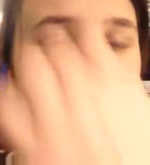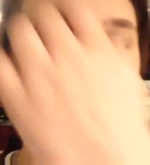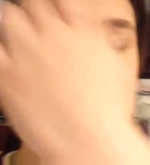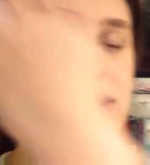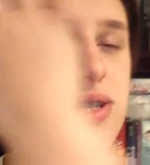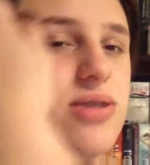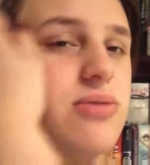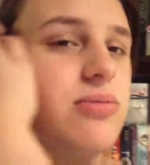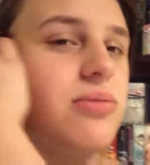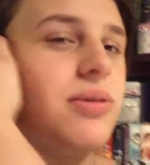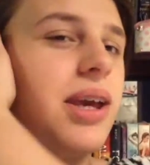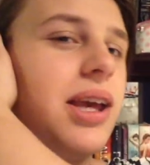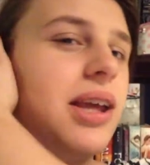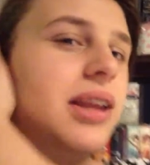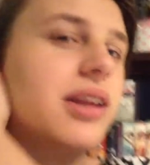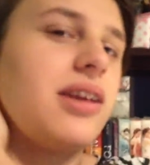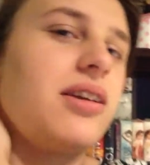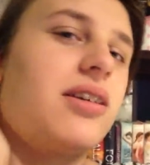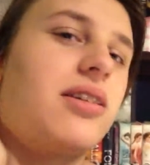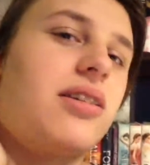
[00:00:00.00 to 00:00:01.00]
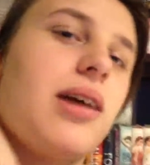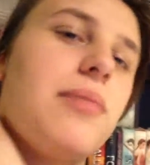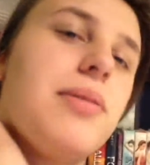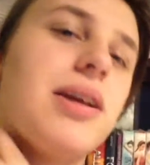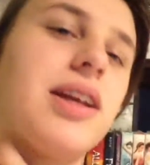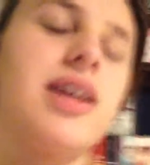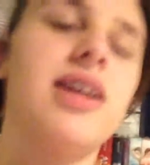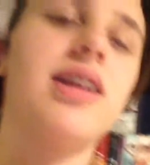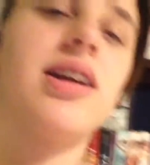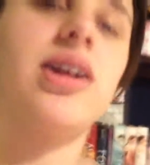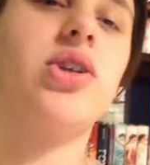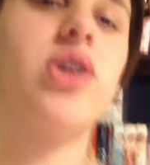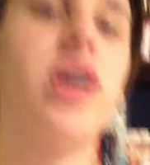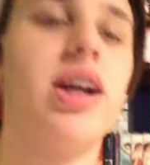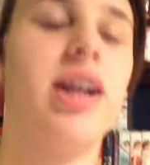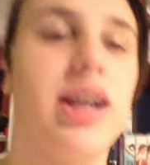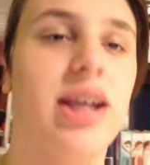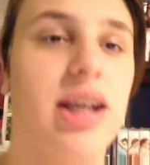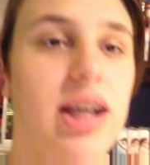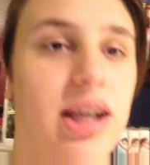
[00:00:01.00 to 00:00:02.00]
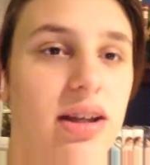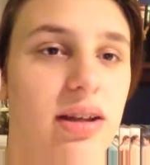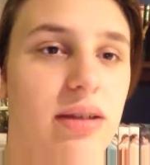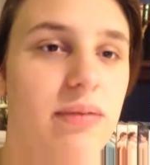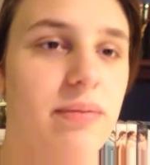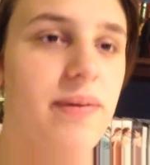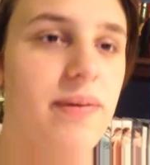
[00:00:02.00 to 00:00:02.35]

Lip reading: sweet little, I mean, he did try to kill